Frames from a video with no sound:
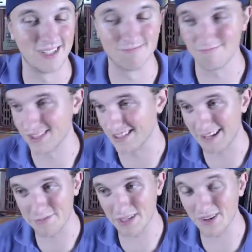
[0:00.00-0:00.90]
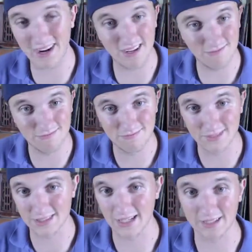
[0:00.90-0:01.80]
Doesn't have to be great.
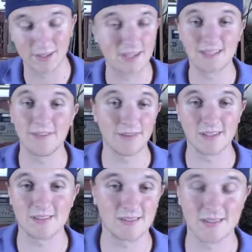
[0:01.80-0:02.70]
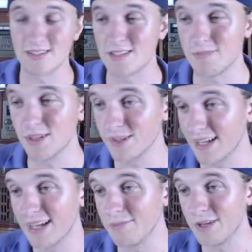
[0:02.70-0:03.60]
He's got a great defense, just needs to be
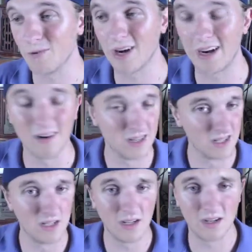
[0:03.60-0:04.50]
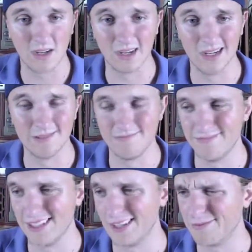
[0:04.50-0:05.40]
okay. Meanwhile,
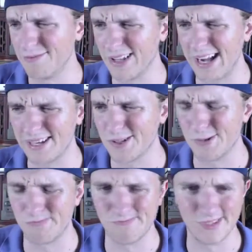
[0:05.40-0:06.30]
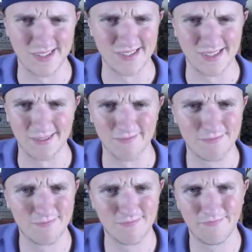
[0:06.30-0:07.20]
Flacco needs to
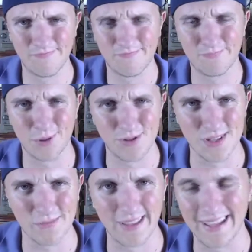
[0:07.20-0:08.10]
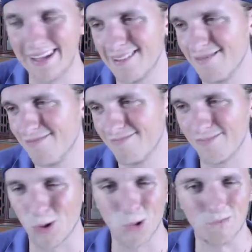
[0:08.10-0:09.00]
pull some of that
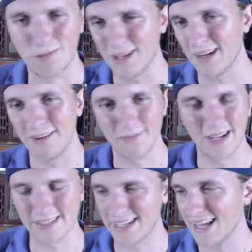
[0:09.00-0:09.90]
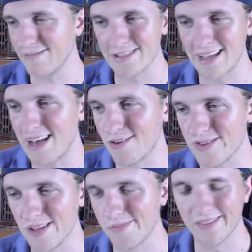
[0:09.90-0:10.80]
old playoff magic out of his hat or
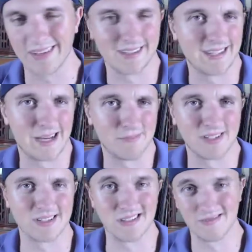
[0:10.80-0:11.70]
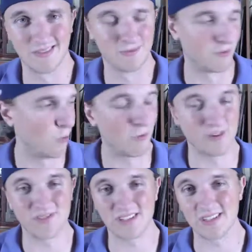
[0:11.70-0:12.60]
something like that, because from what
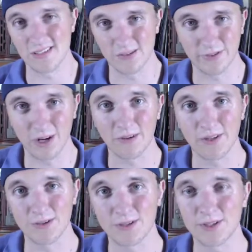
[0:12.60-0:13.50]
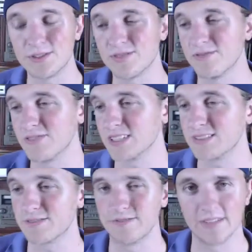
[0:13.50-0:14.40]
we've seen so far with the new coach and Vic
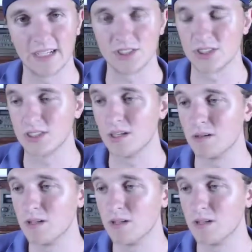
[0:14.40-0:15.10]
Fangio,